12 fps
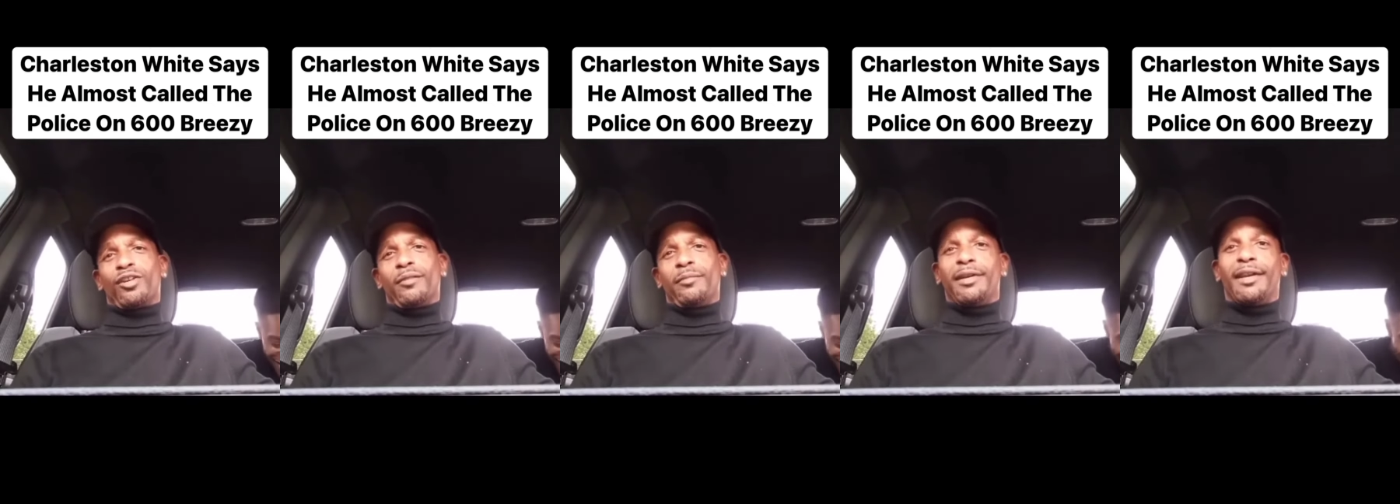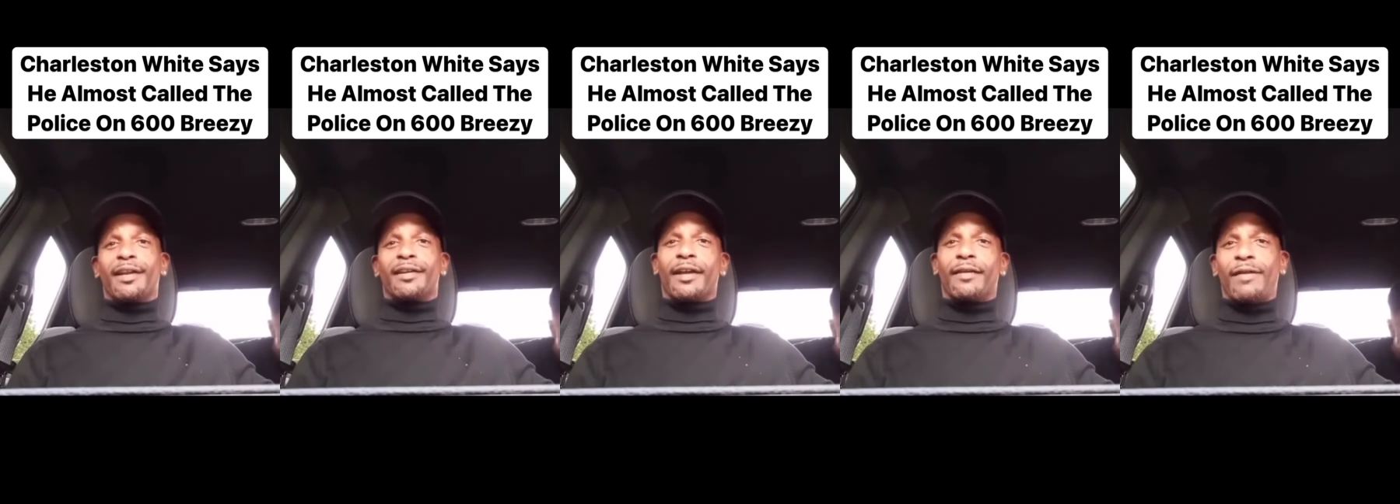Tell me
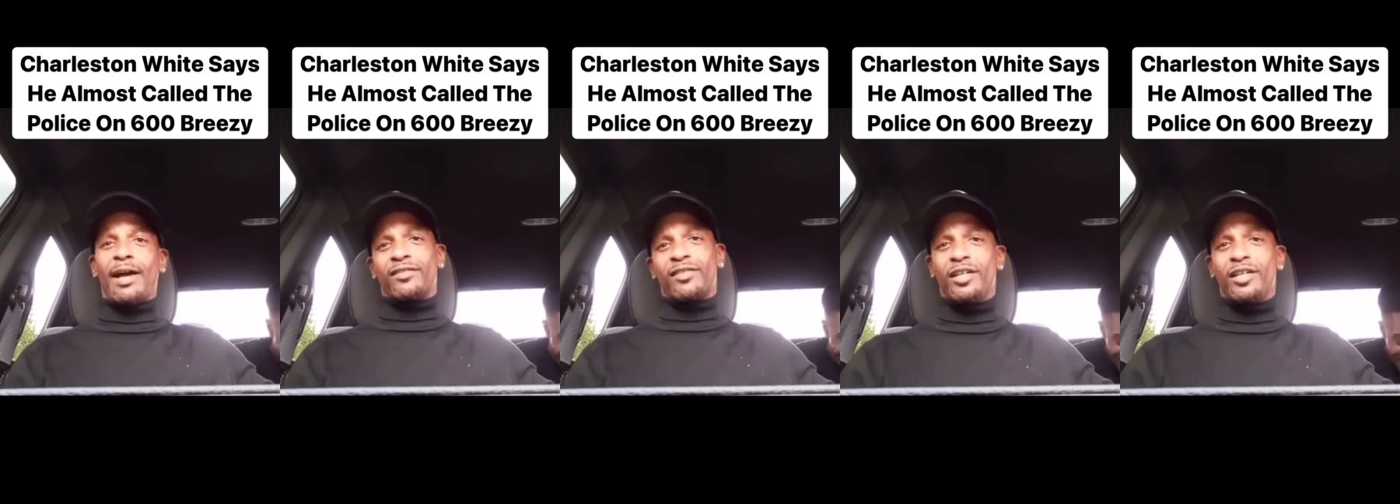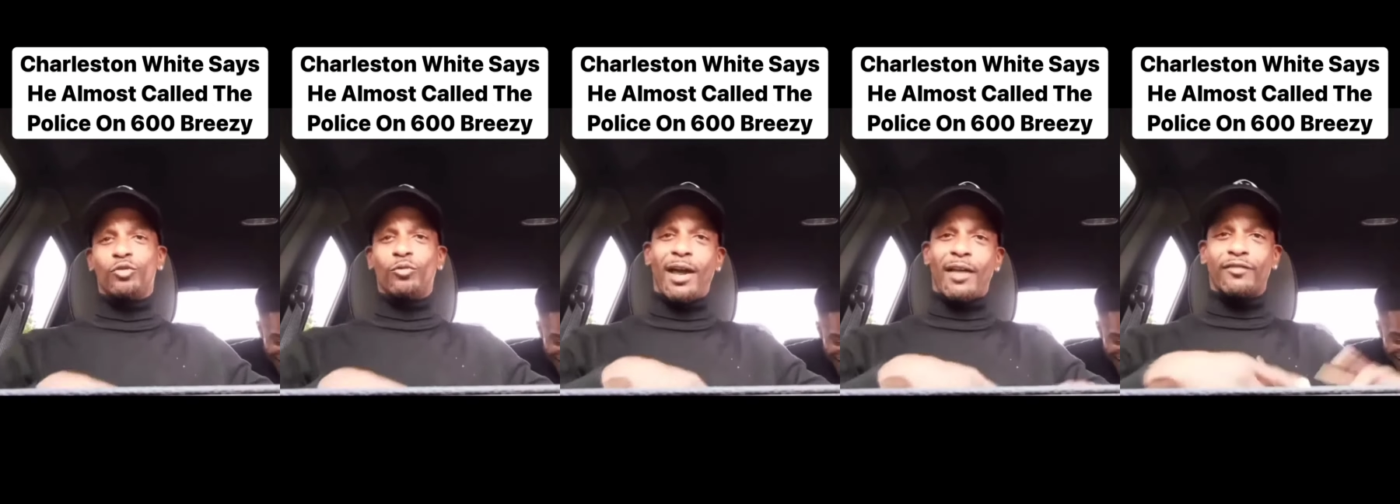next time I see
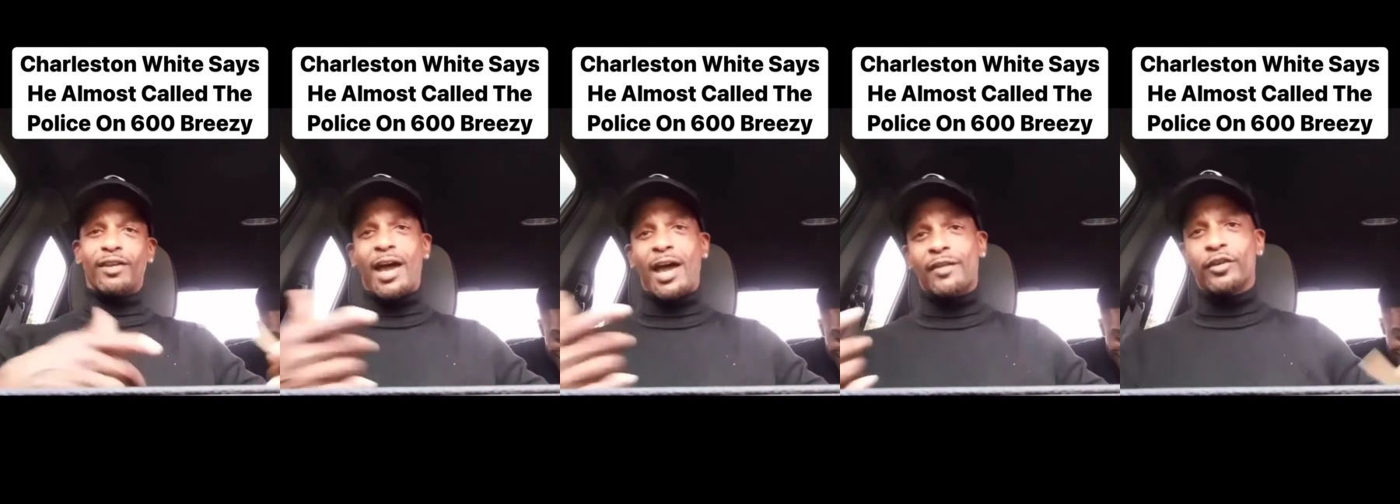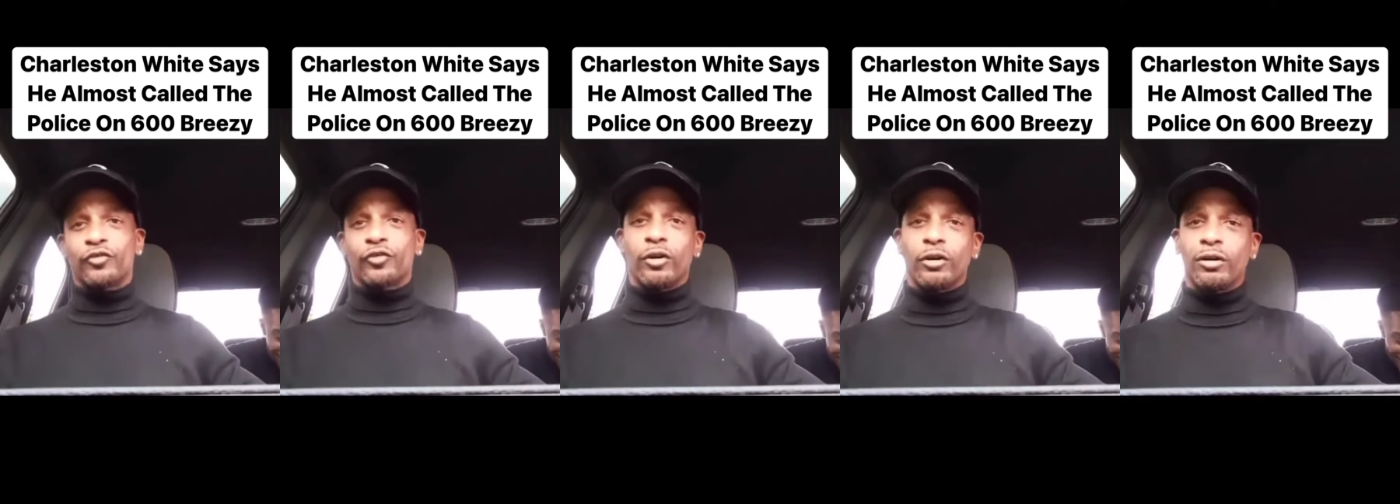you outside this
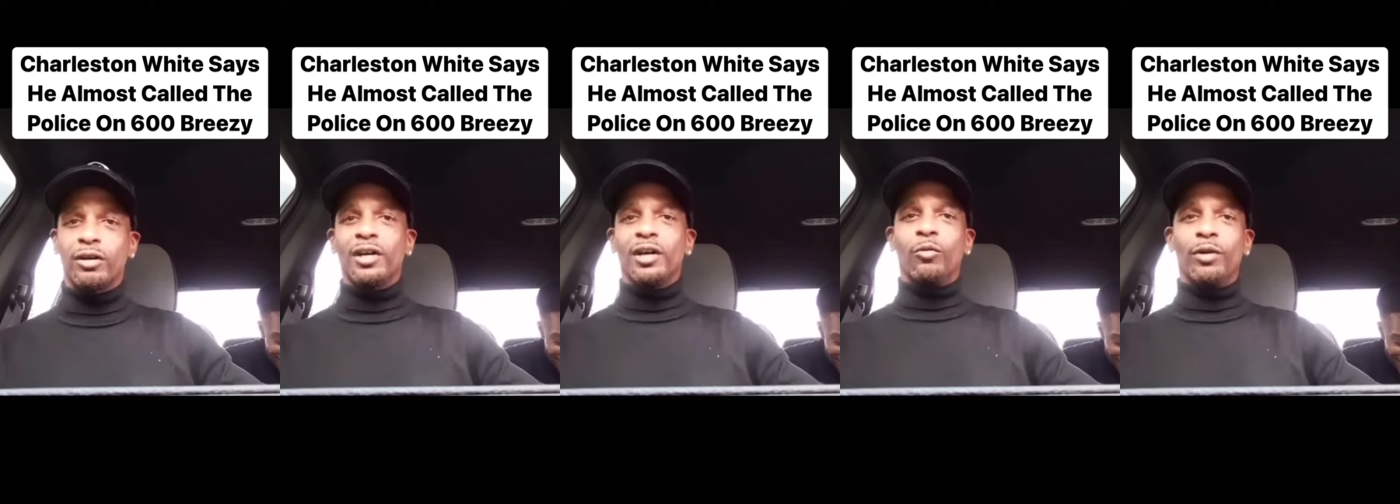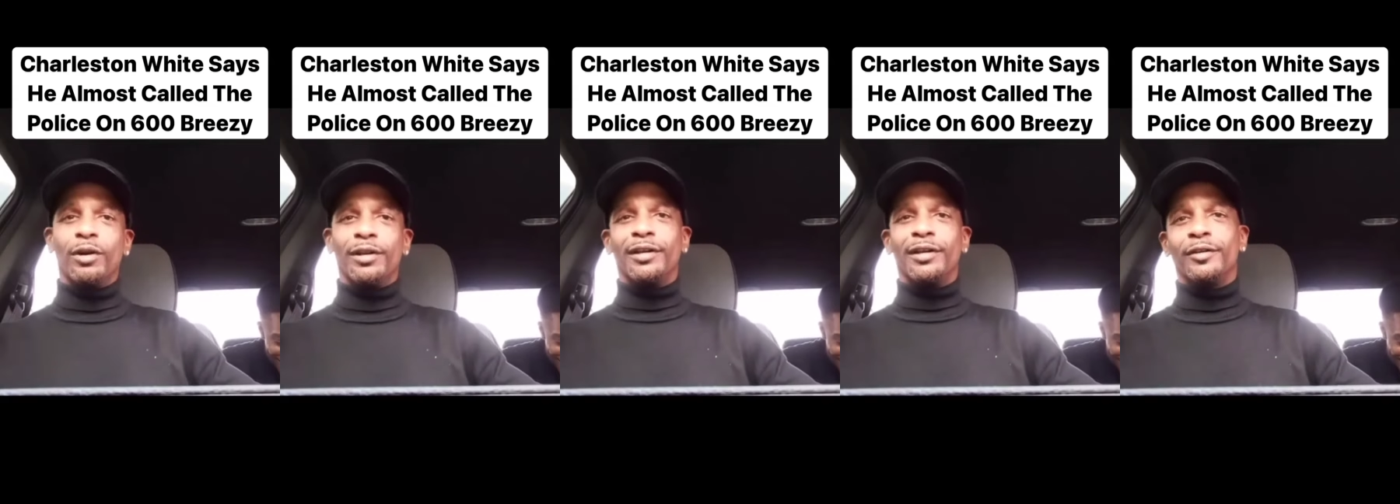circle, what
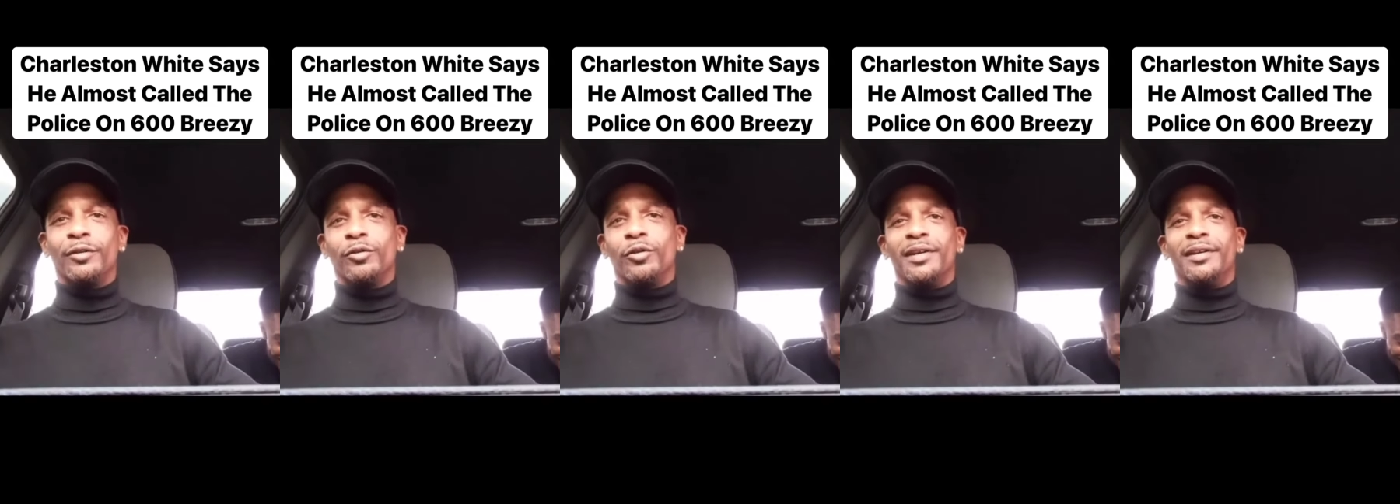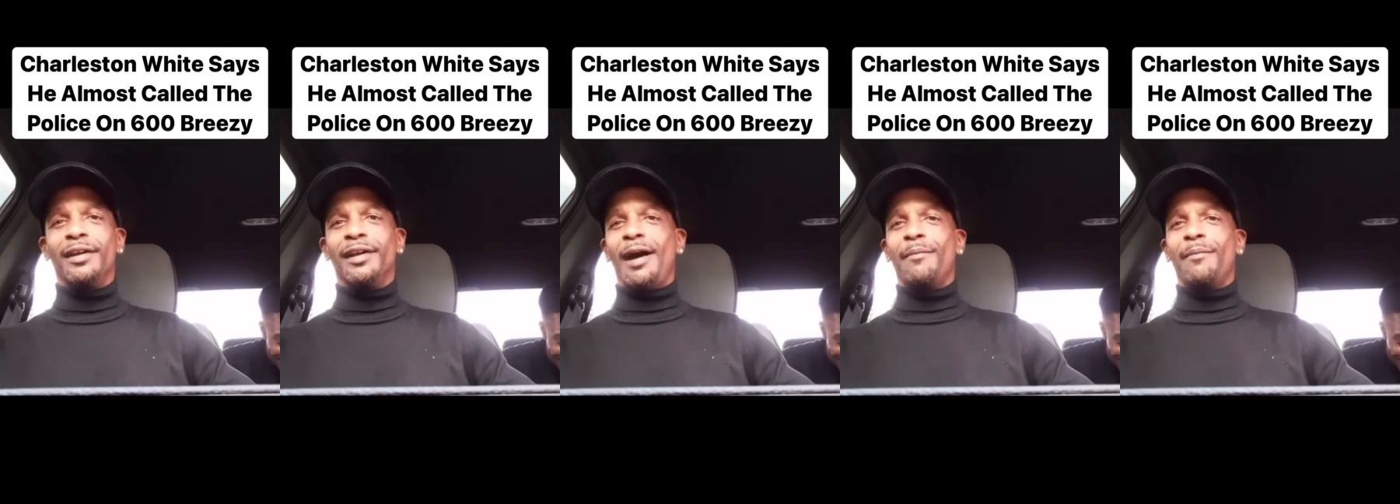he'll do to me, nigga.